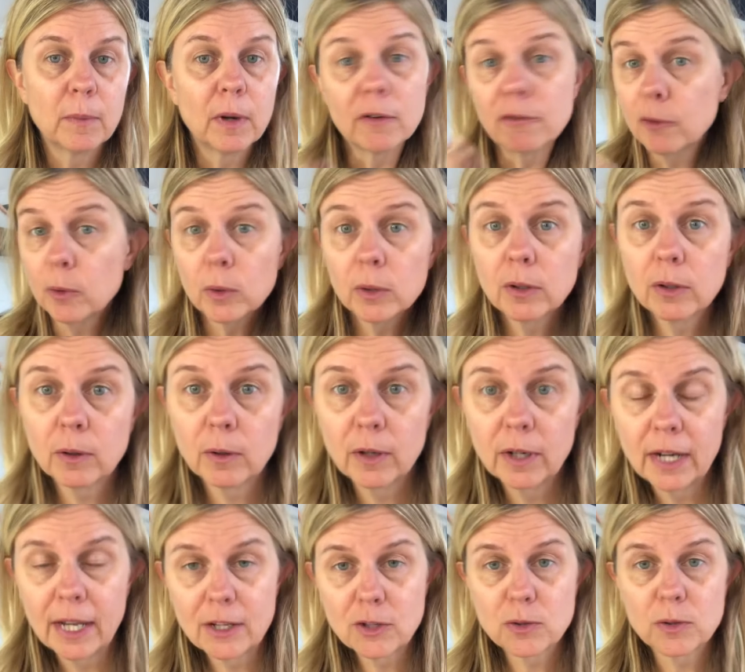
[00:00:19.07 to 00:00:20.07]
a fuller or a
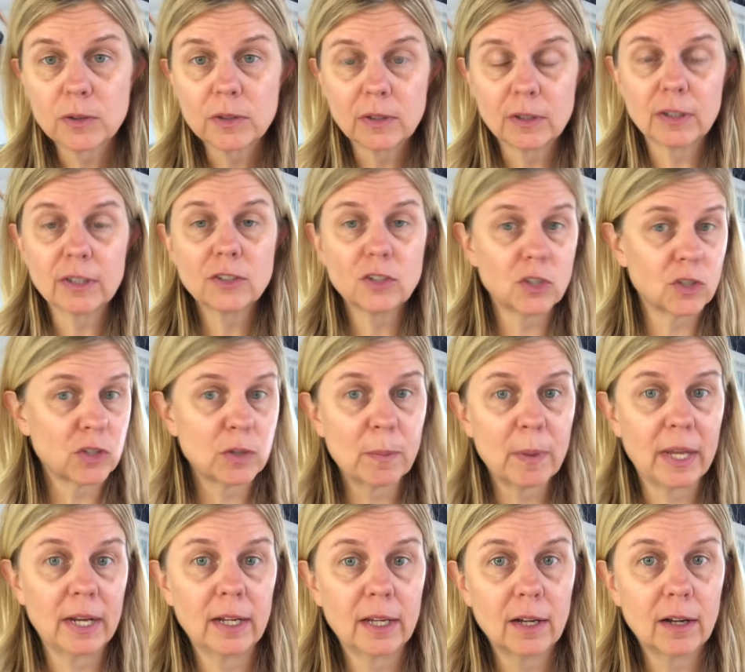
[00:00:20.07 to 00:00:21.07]
natural look, just
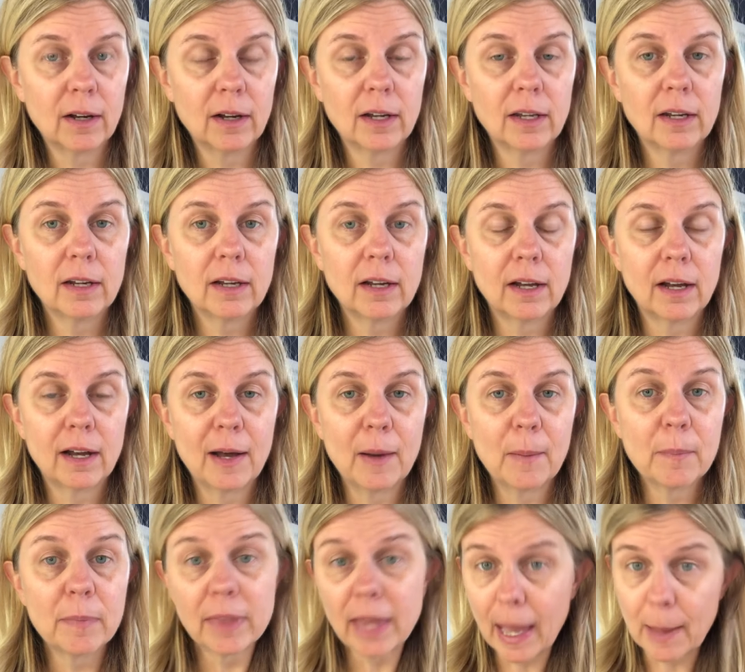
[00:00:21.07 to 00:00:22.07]
depending on
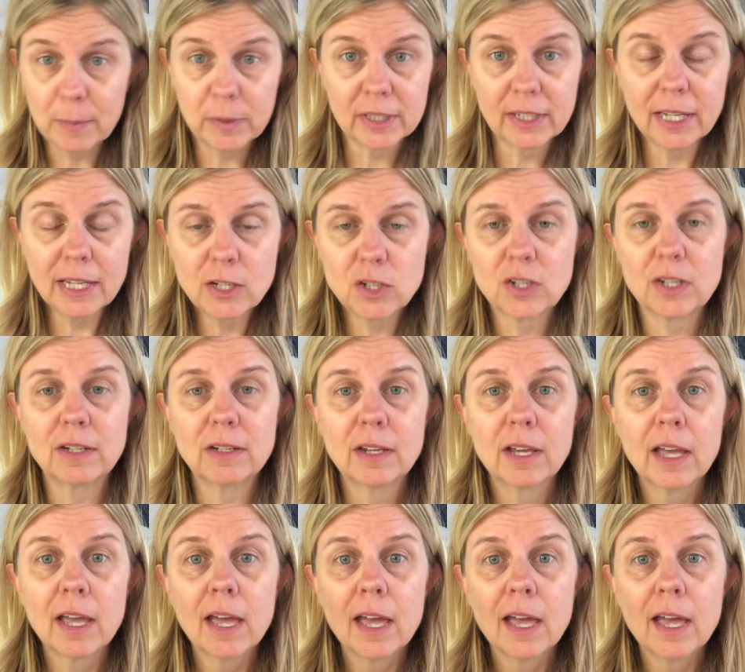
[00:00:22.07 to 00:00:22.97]
the application.